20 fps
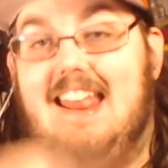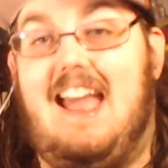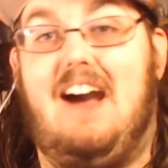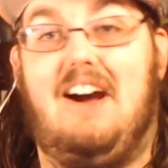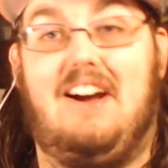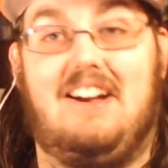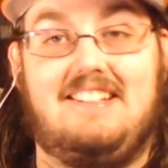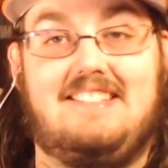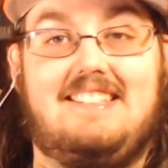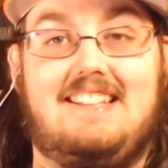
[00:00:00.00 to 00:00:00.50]

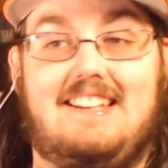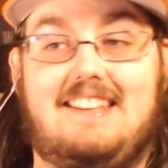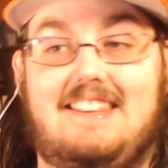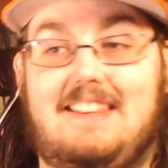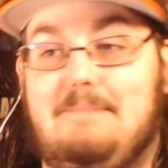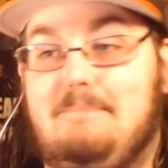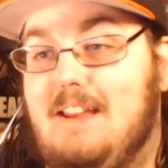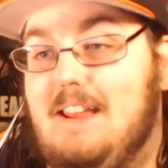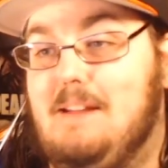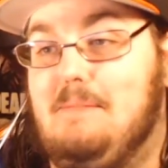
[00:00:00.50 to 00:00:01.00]
Now I see
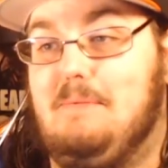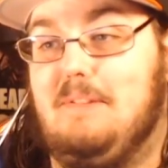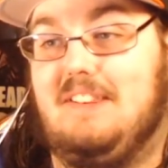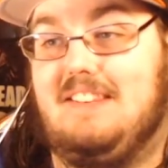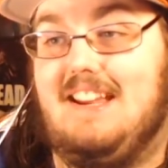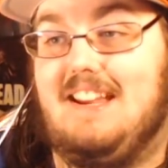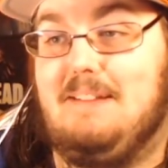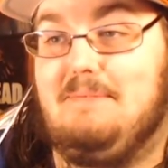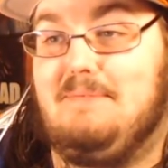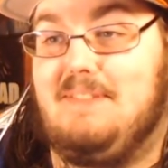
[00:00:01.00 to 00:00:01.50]
them being able
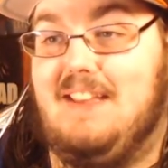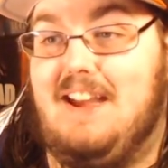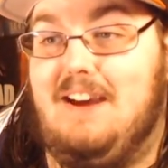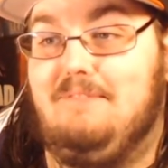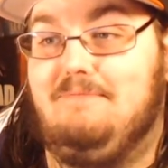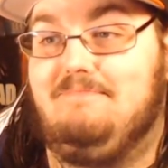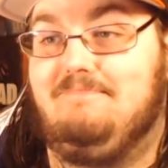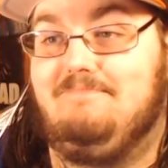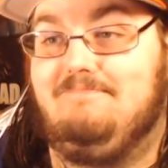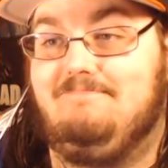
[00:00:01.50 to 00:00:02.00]
to take him
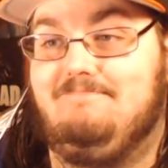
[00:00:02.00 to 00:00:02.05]
down.